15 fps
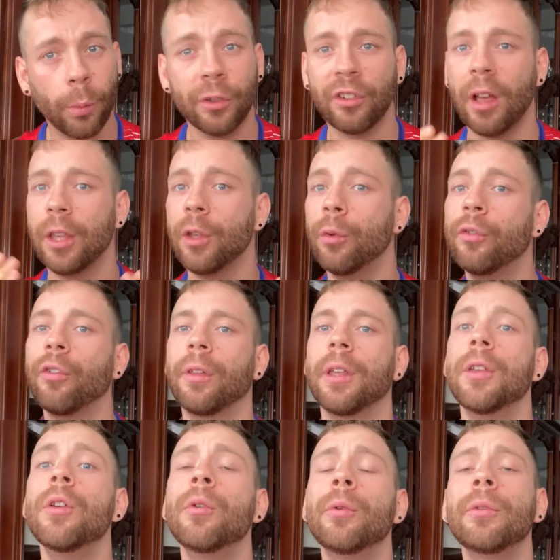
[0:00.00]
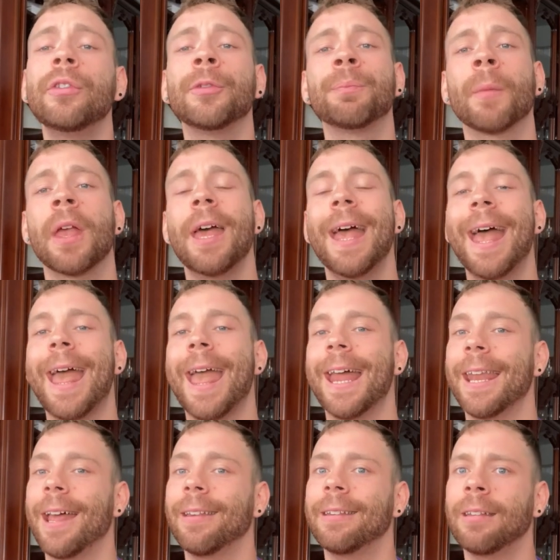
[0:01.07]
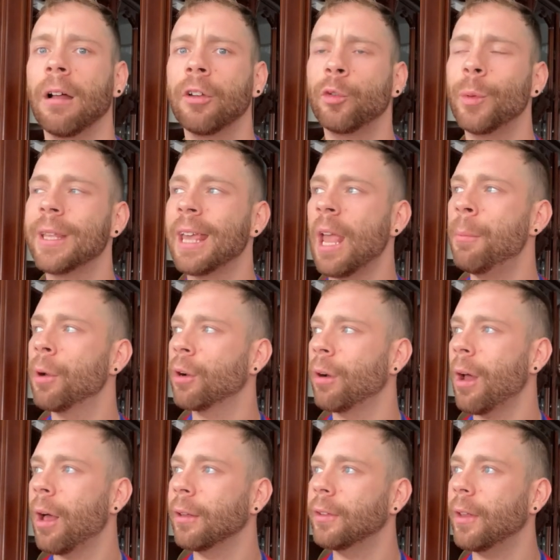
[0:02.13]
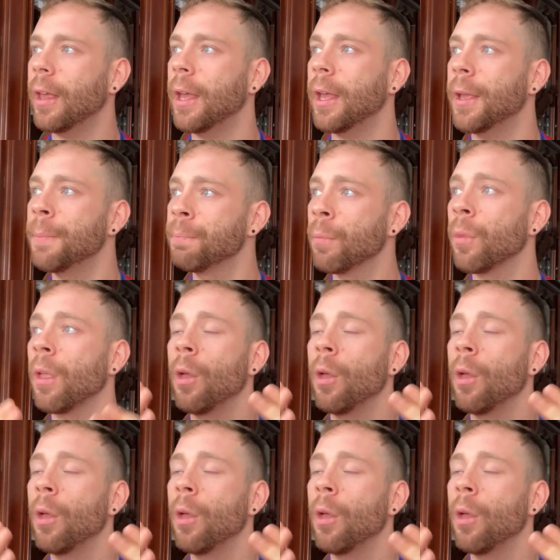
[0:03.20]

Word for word: which I usually use, and as such, we came across a